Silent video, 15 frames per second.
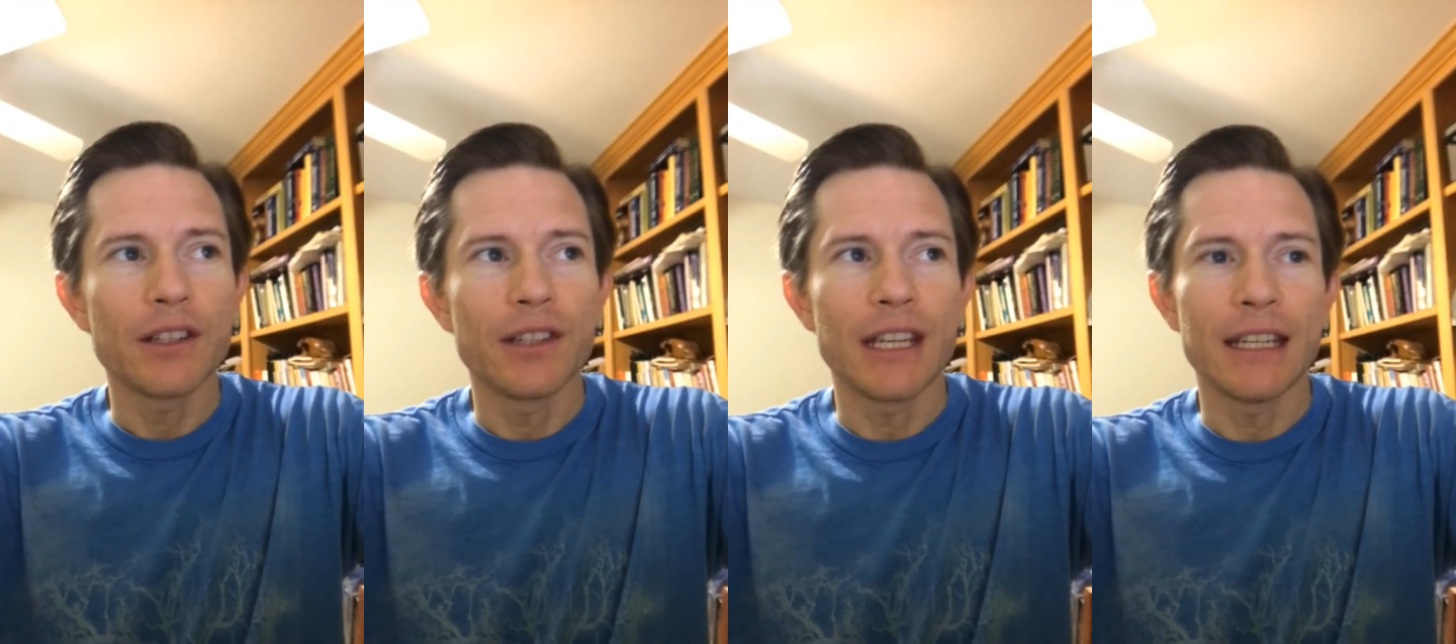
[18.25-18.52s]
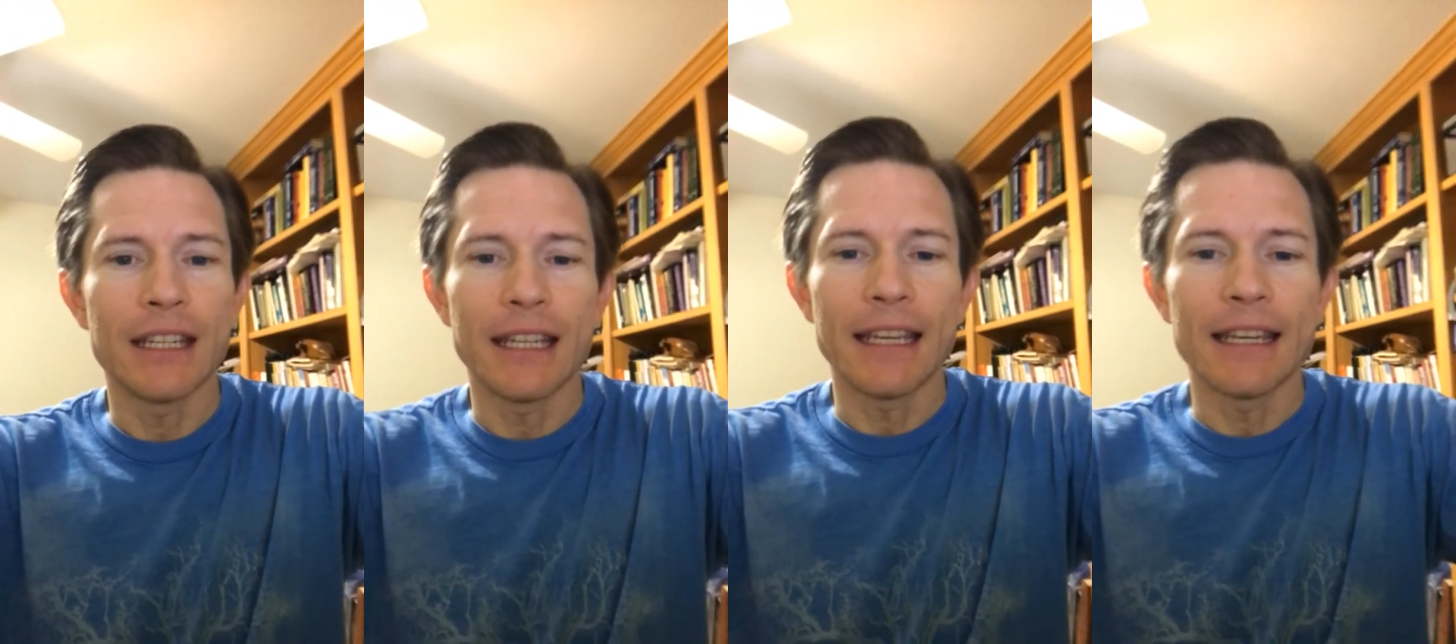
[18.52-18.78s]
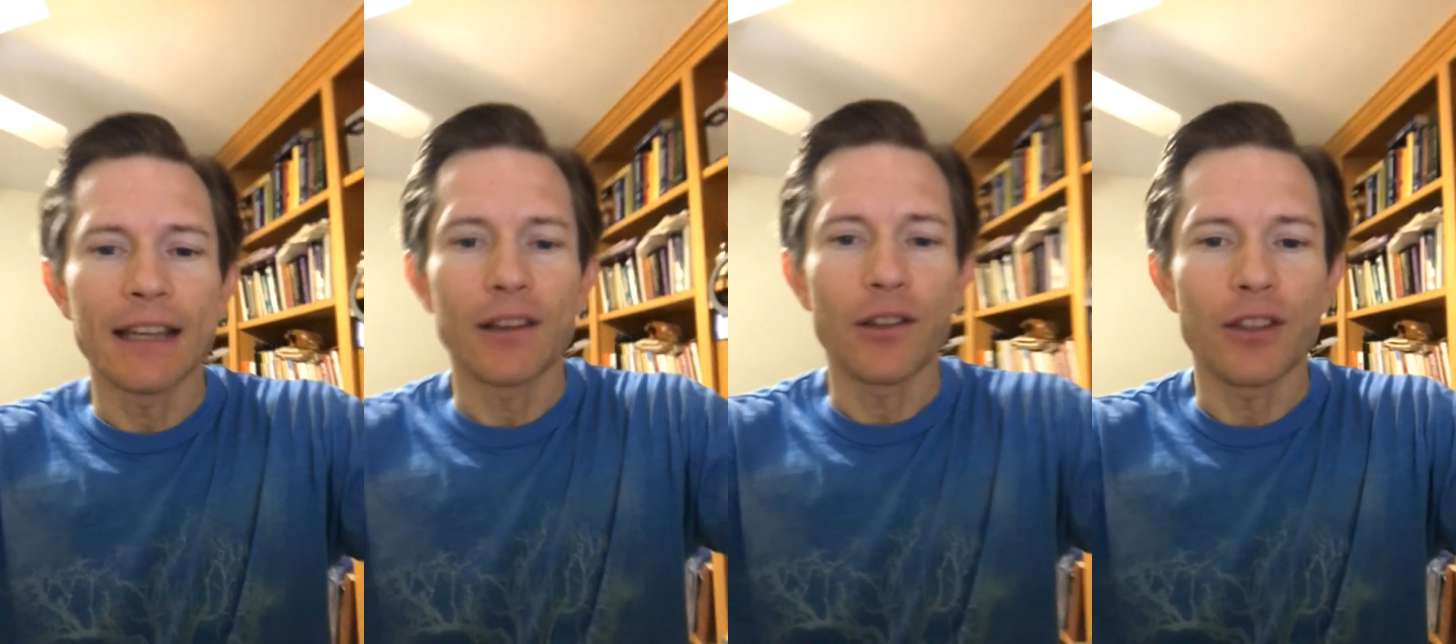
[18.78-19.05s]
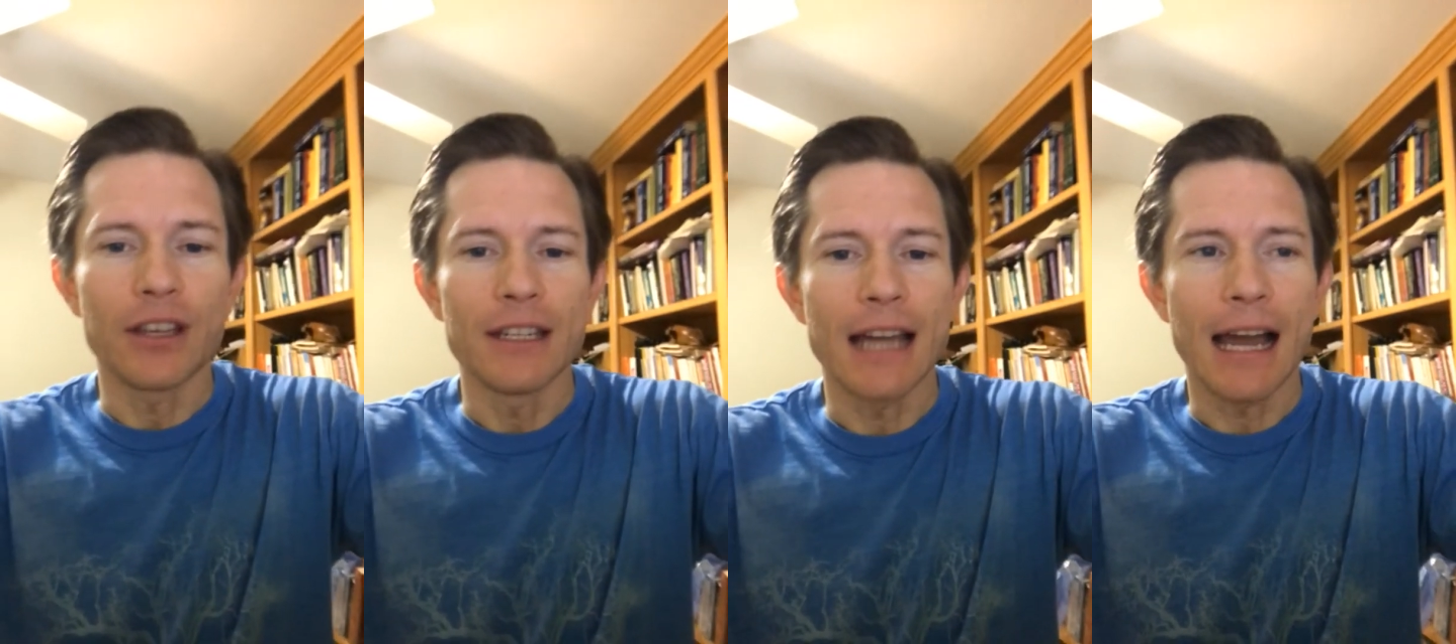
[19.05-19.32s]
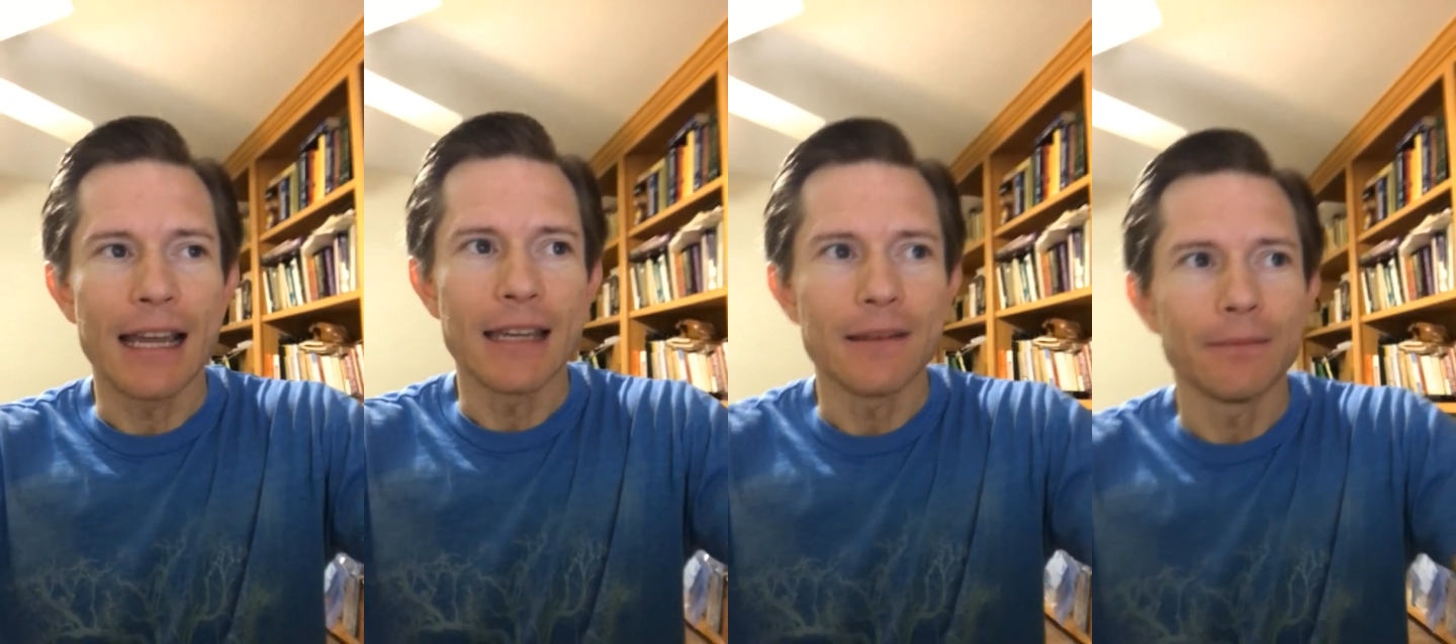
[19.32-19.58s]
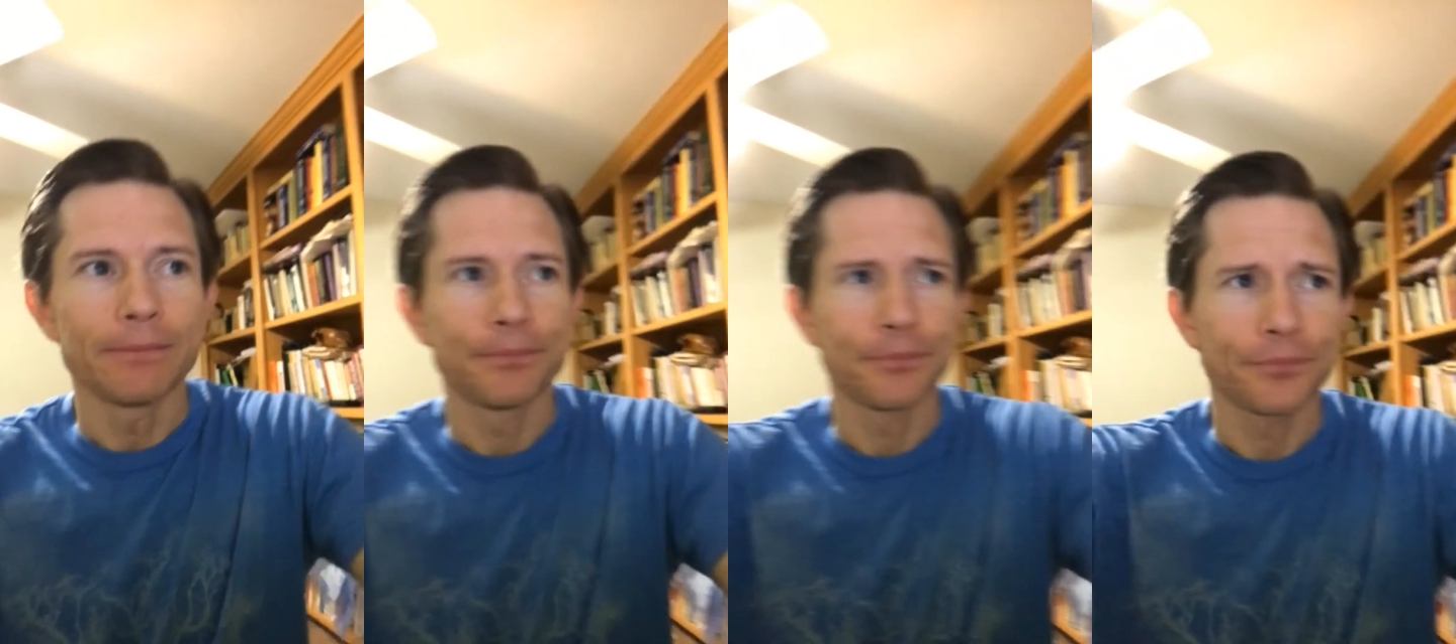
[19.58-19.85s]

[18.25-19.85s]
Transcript: you need to eat a healthy diet.